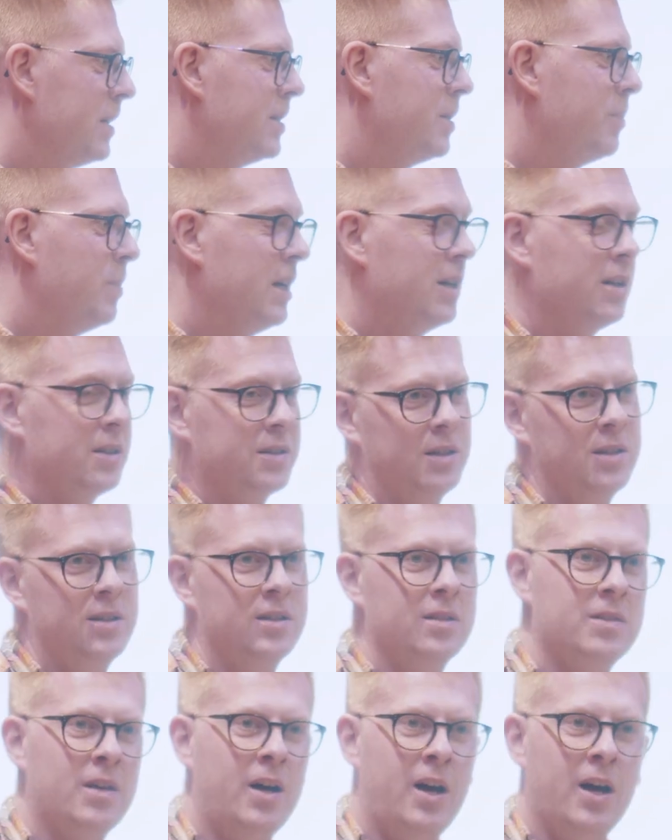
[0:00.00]
When speakers are
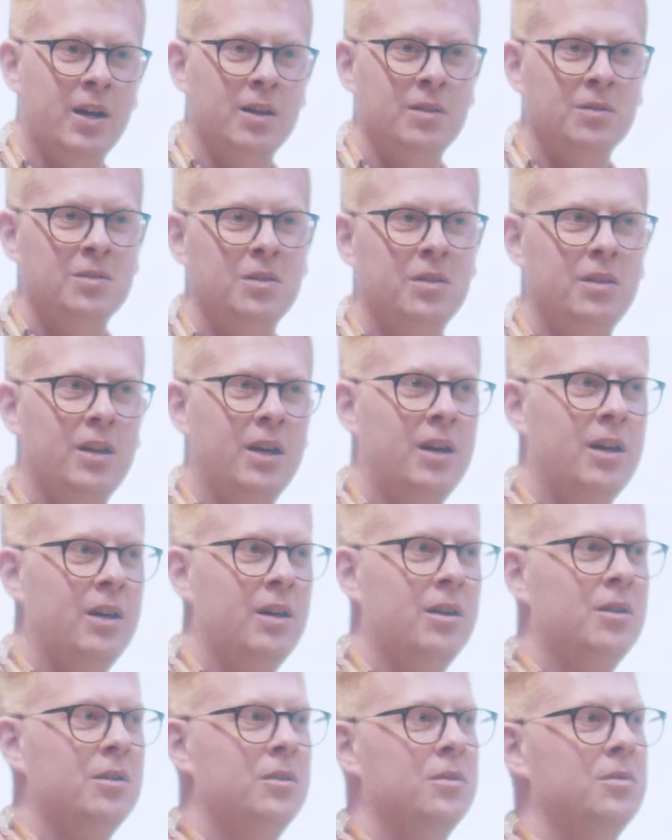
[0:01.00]
designed,
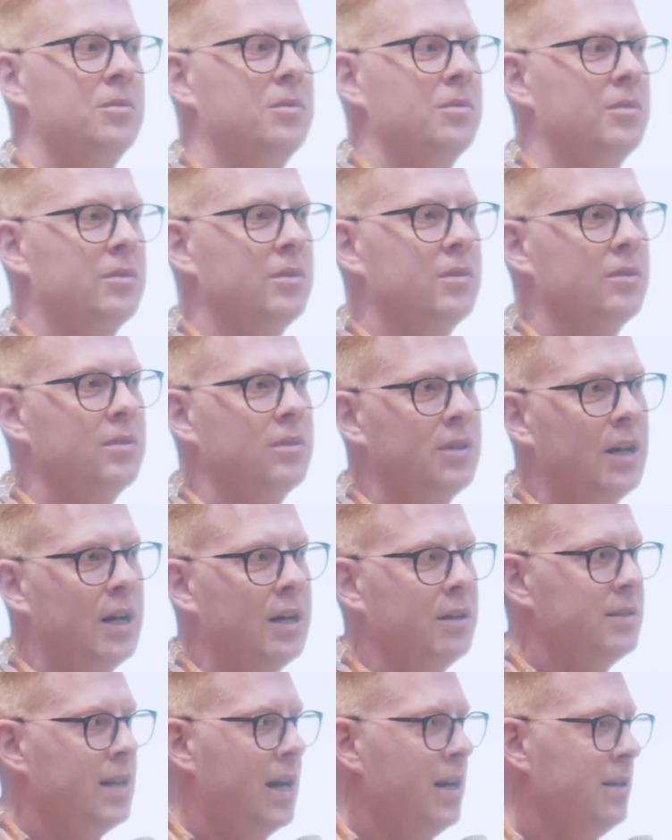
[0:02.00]
they're
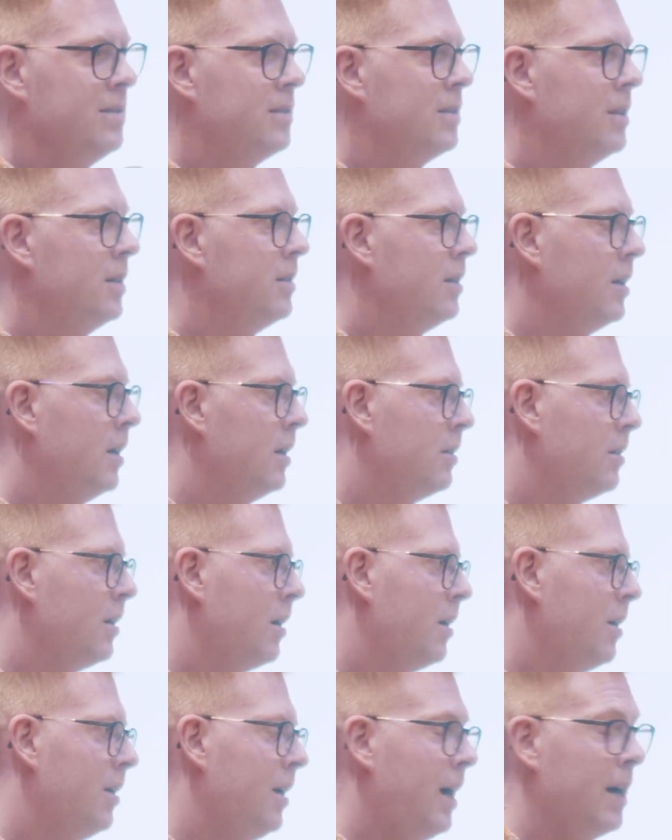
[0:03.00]
they're tested in
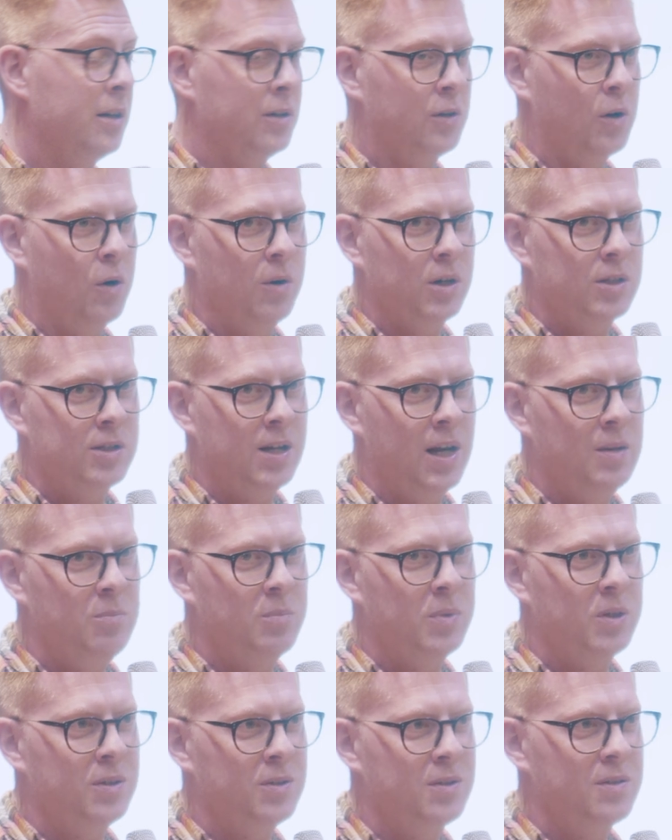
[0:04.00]
uh, anechoic
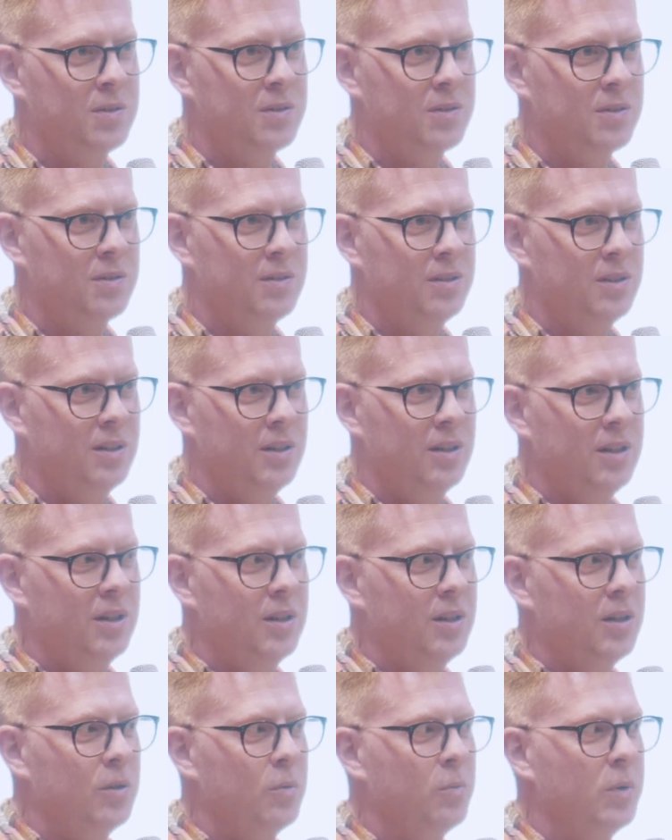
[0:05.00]
chambers,
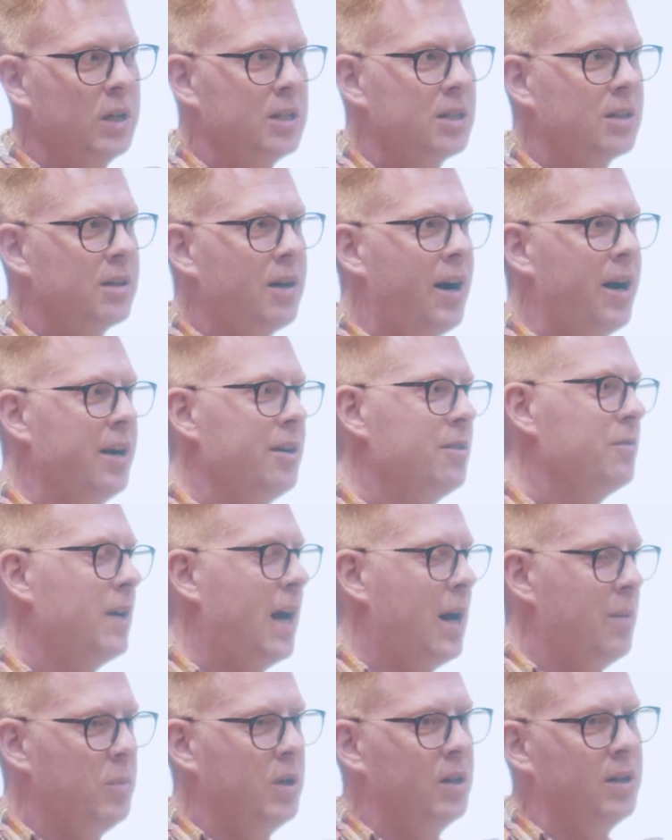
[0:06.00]
which kind of
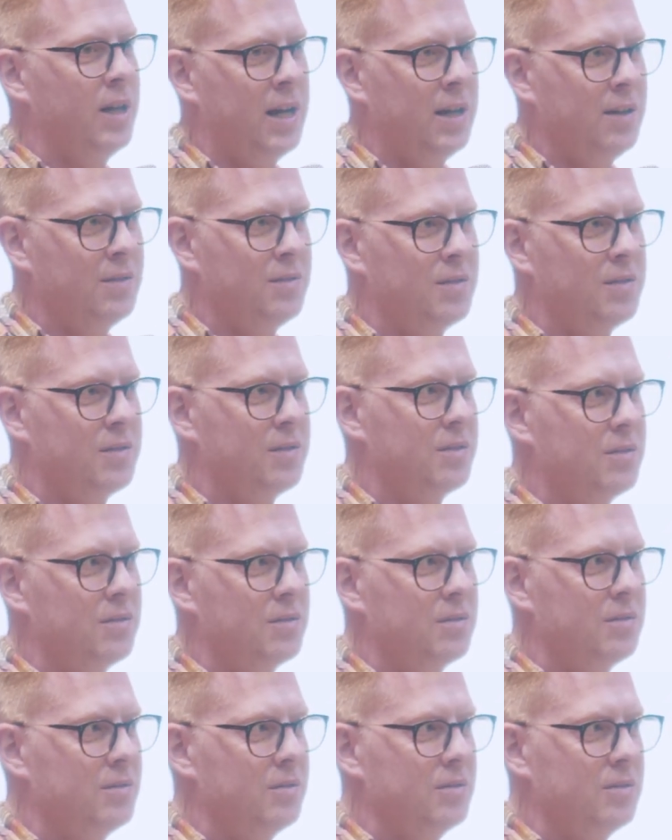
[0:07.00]

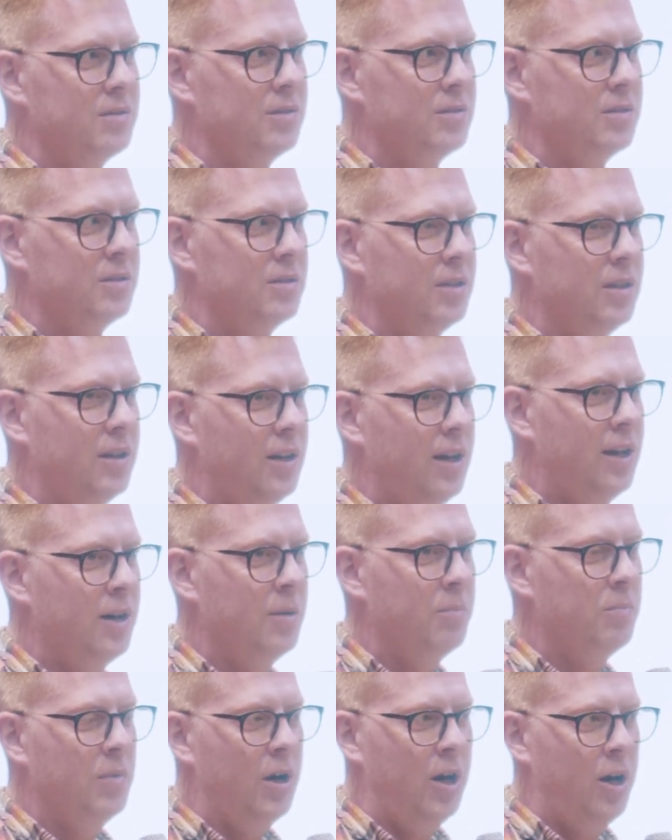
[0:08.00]
emulates
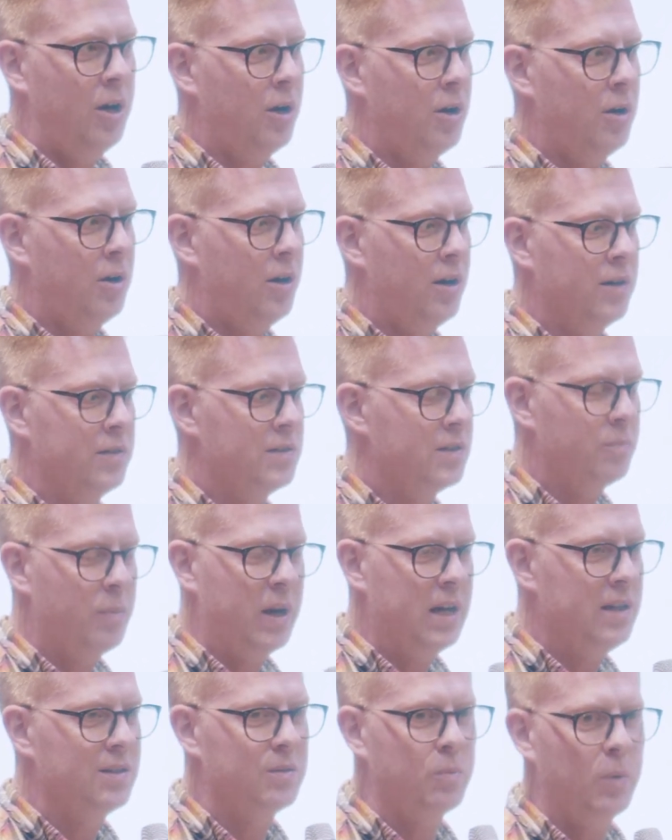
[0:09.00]
a, a, a
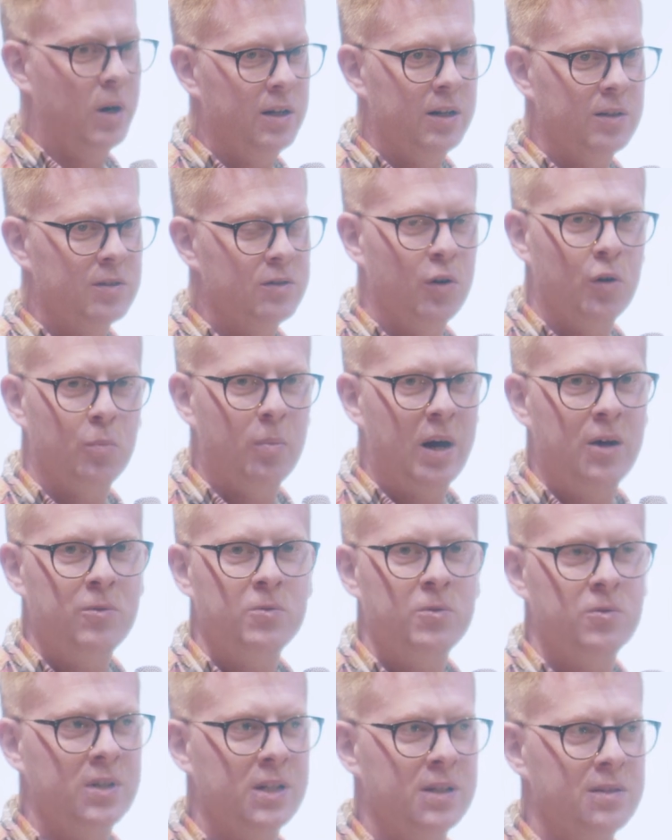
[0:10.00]
space where there's no
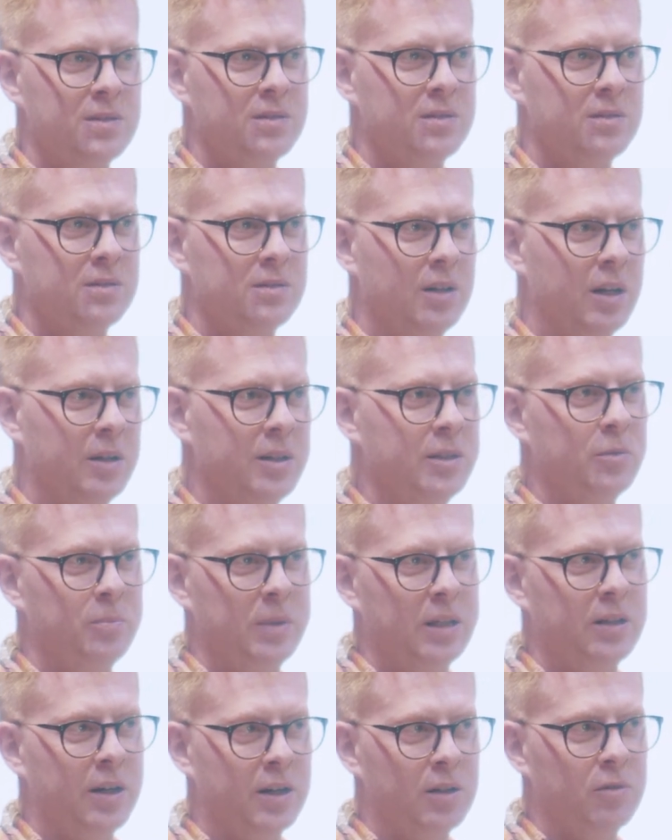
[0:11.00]
boundaries, a little
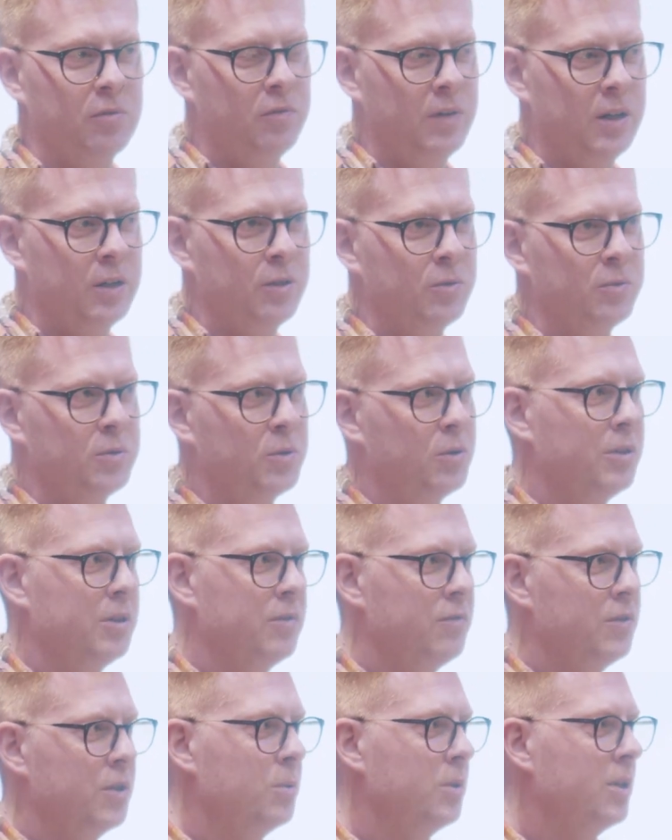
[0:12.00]
bit like a field, or
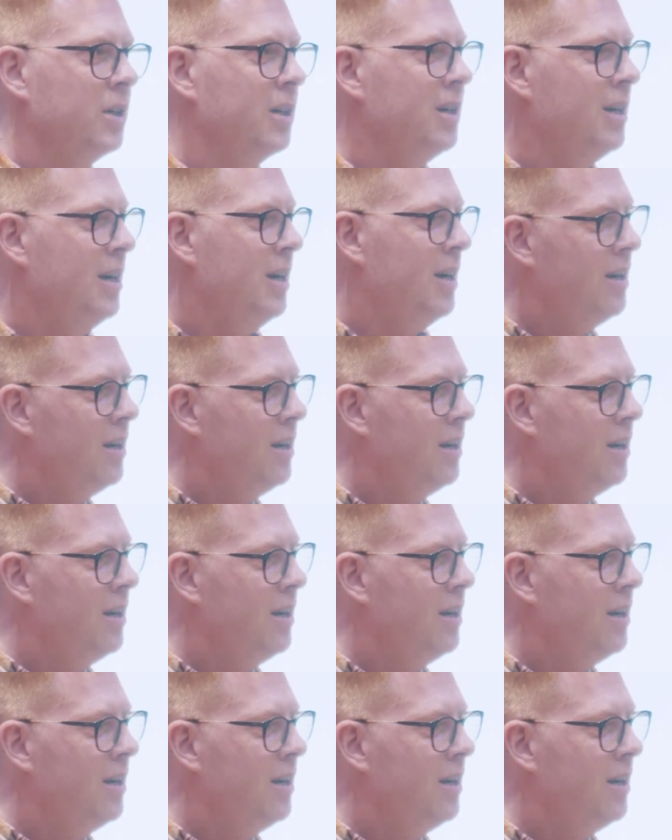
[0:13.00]
if you were